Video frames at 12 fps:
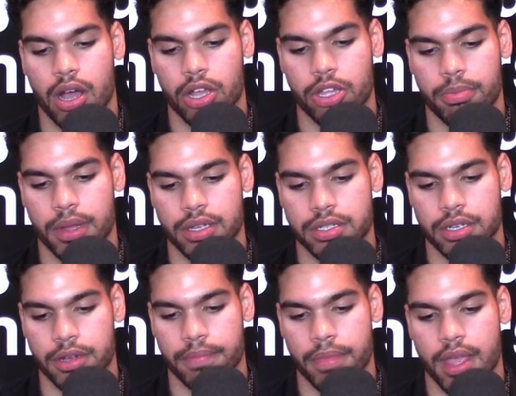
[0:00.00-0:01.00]

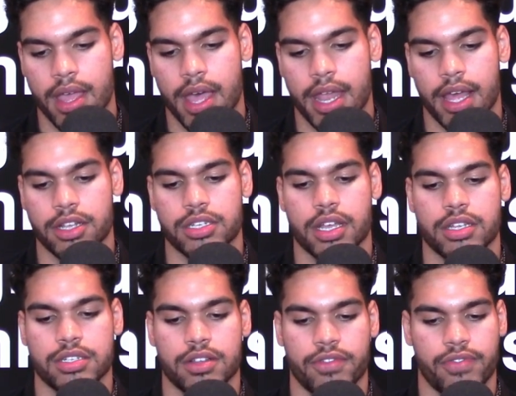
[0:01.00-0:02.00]
occupational, and
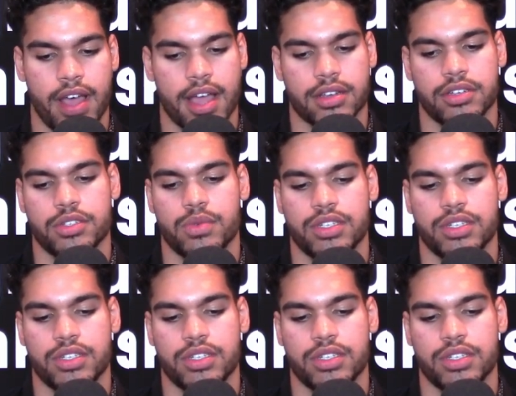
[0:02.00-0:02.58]
educational factors